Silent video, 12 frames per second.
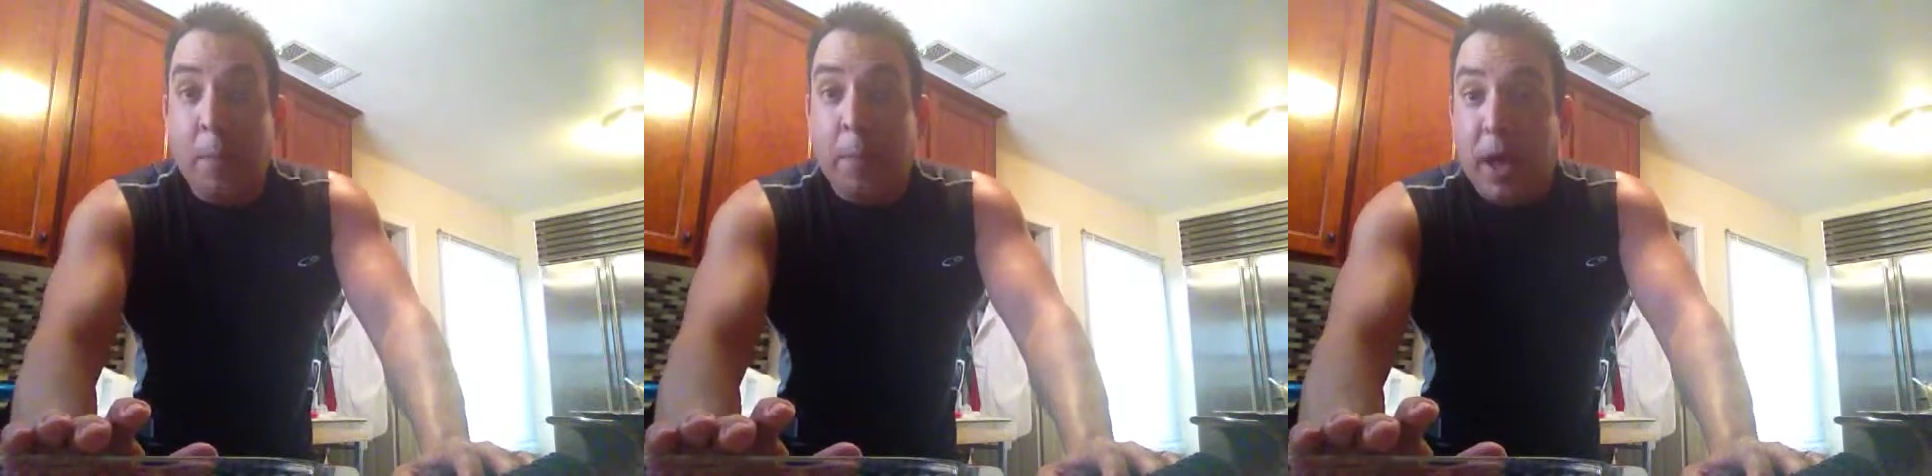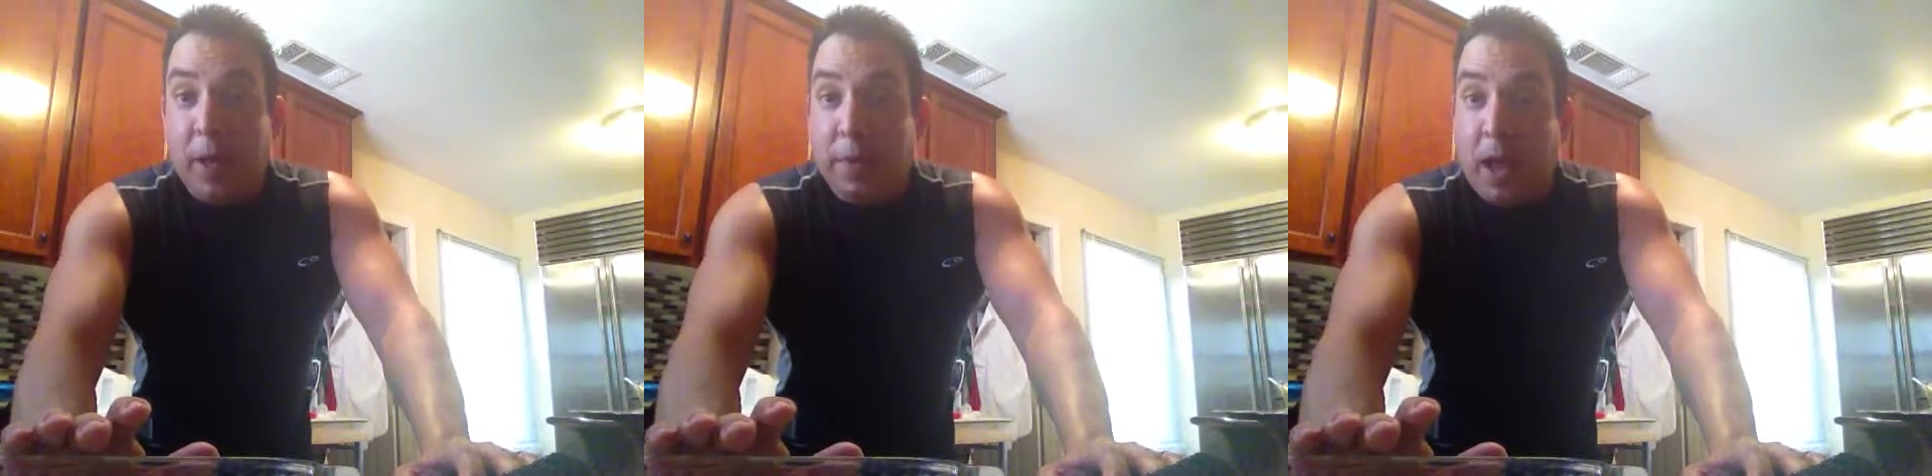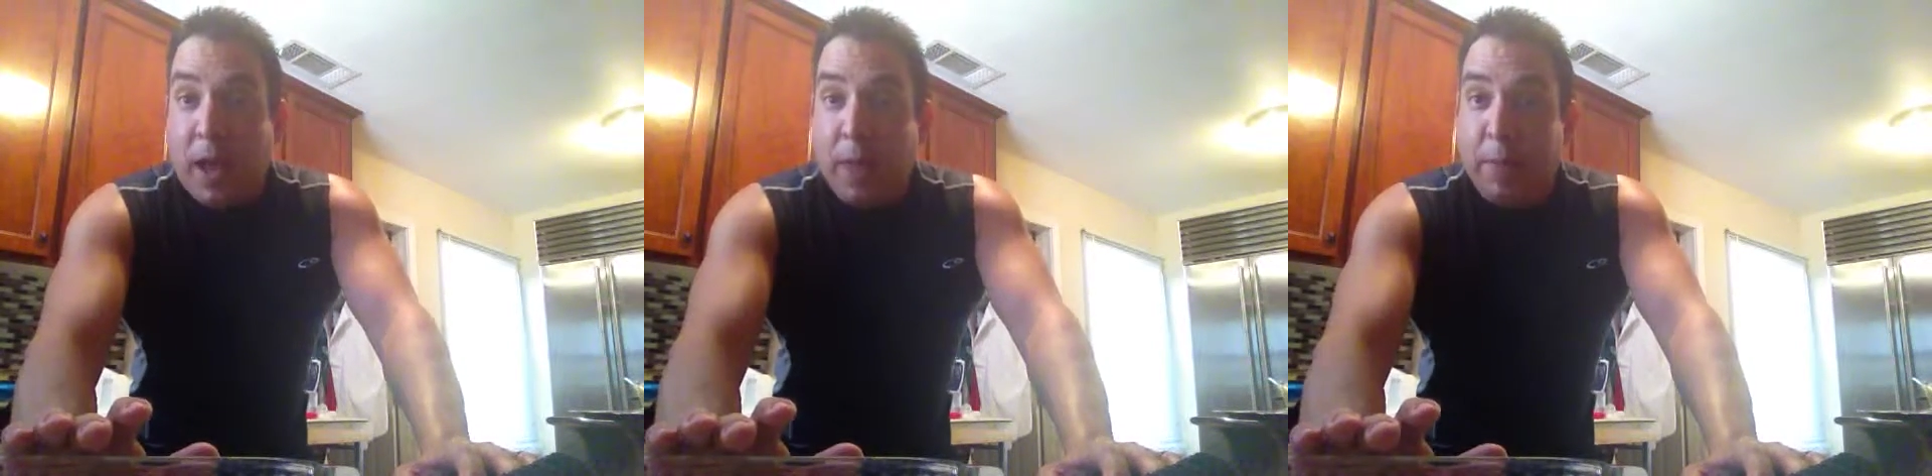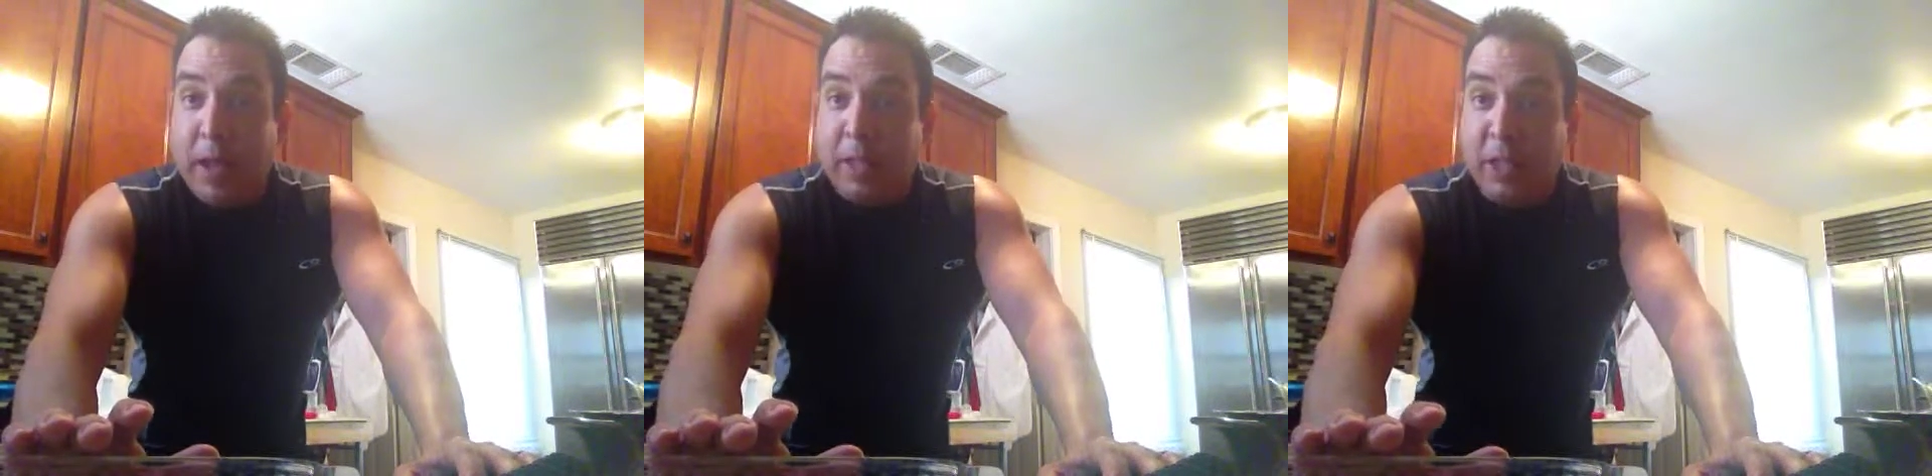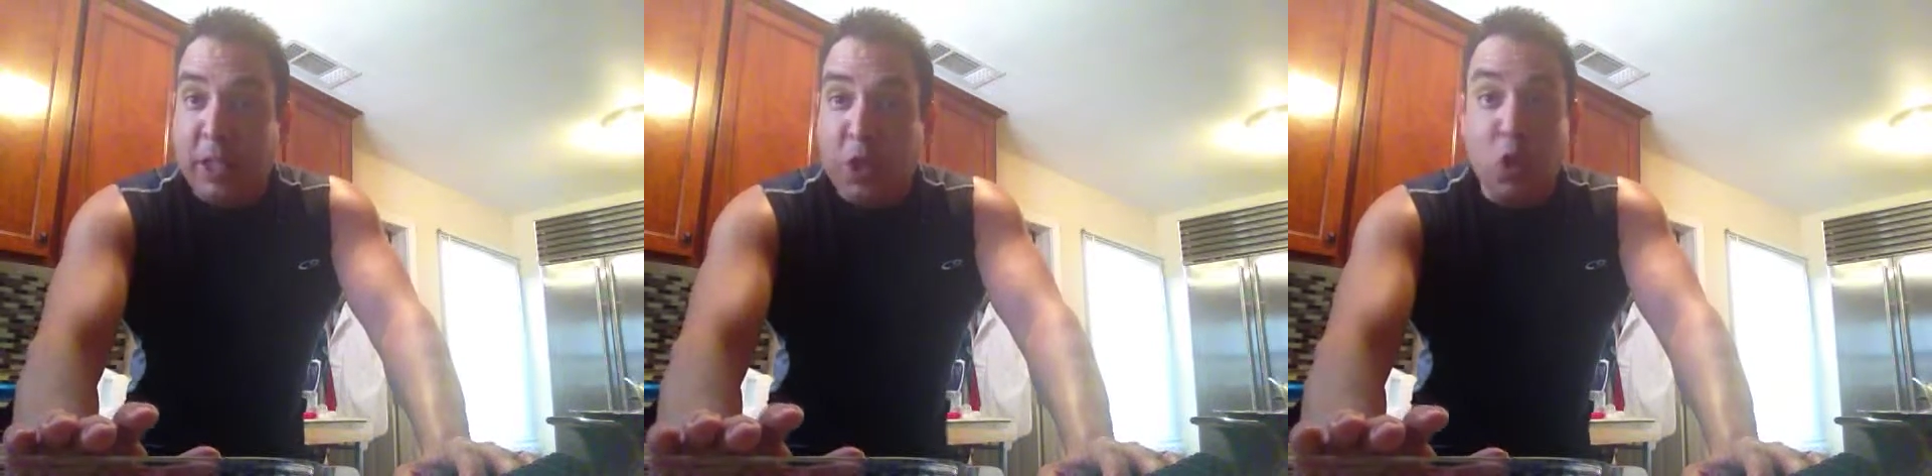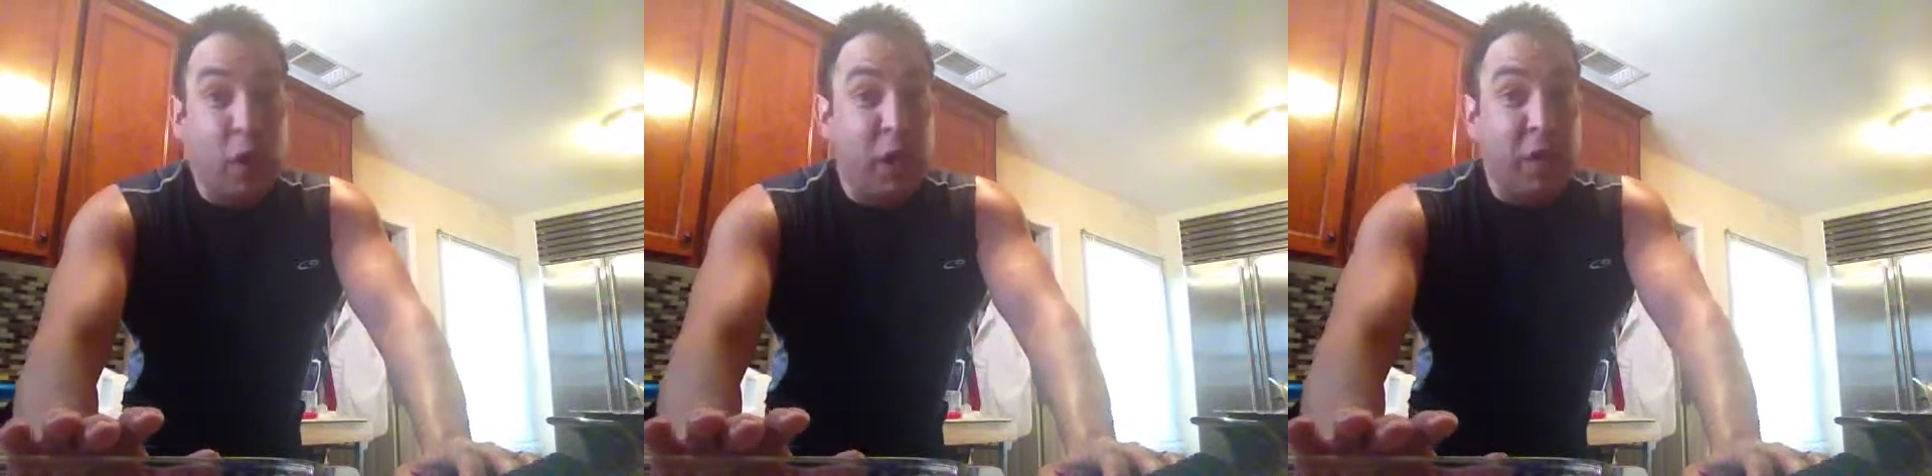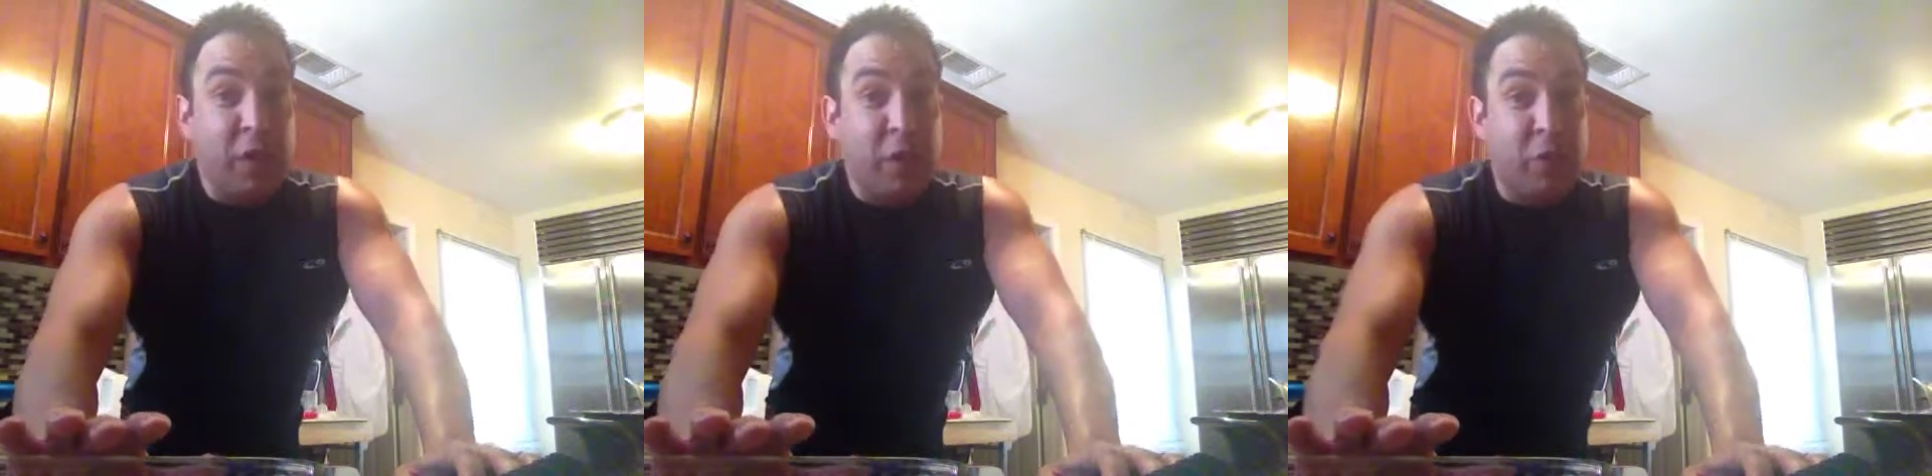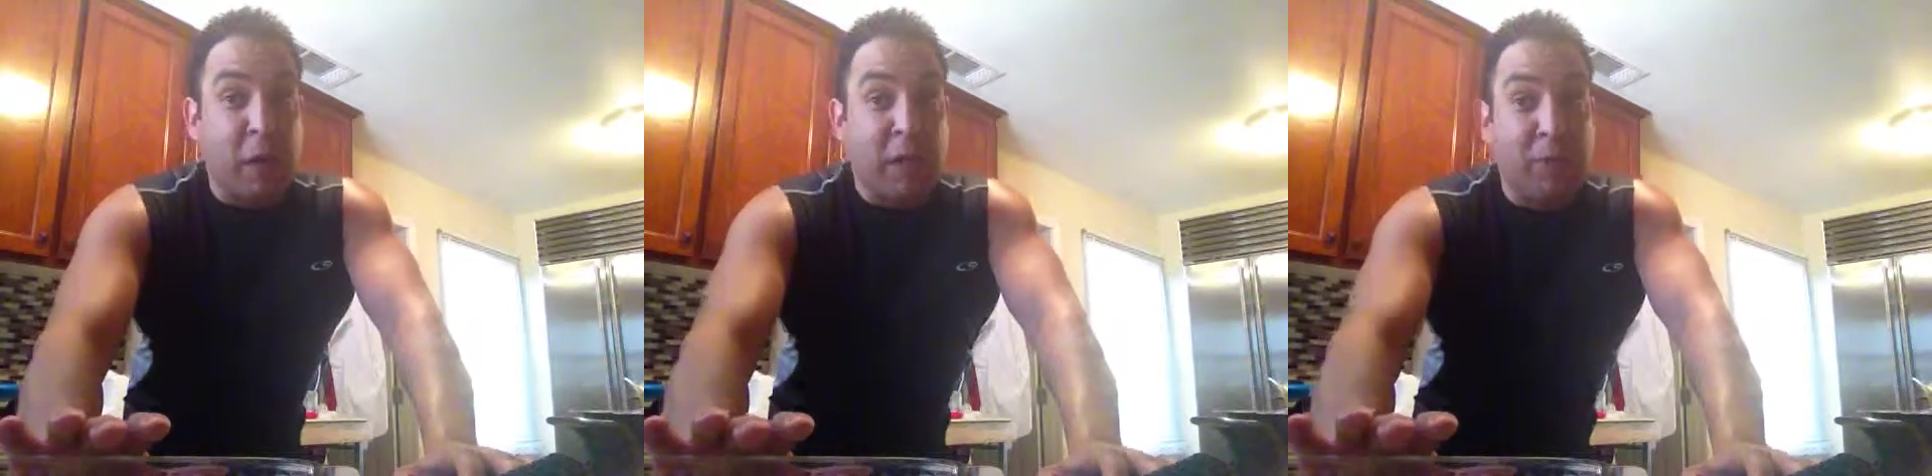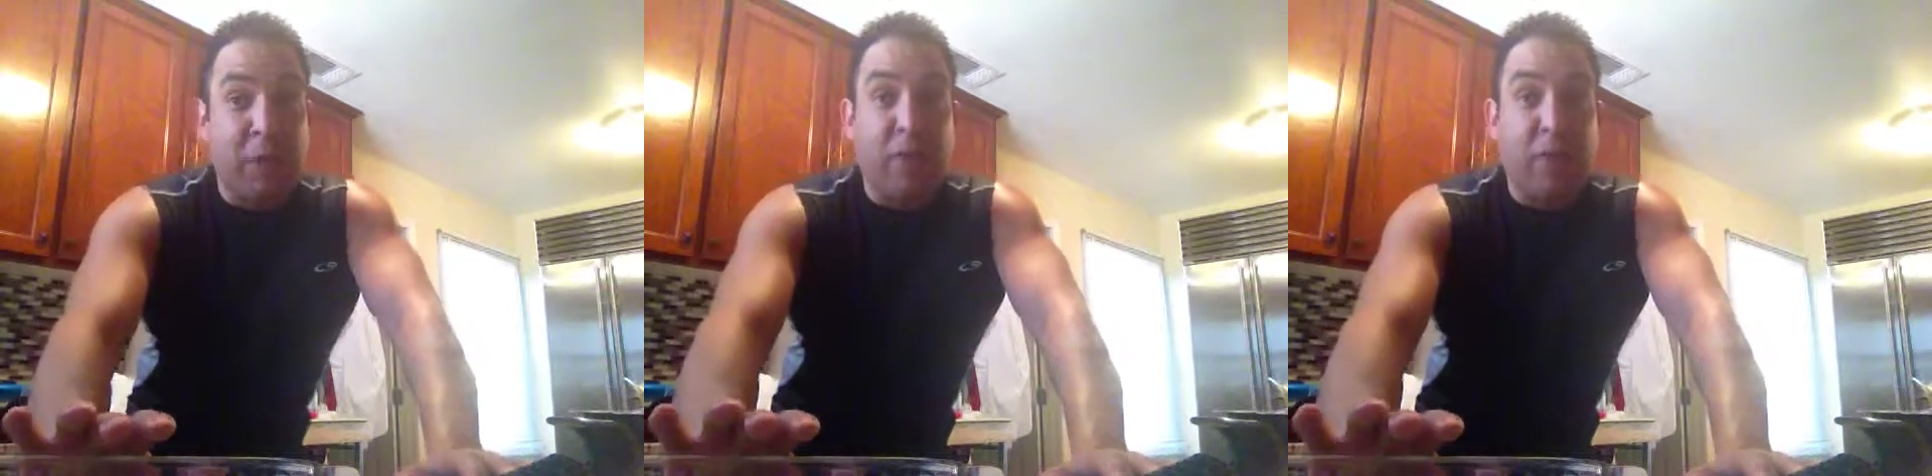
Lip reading: but basically you can get this recipe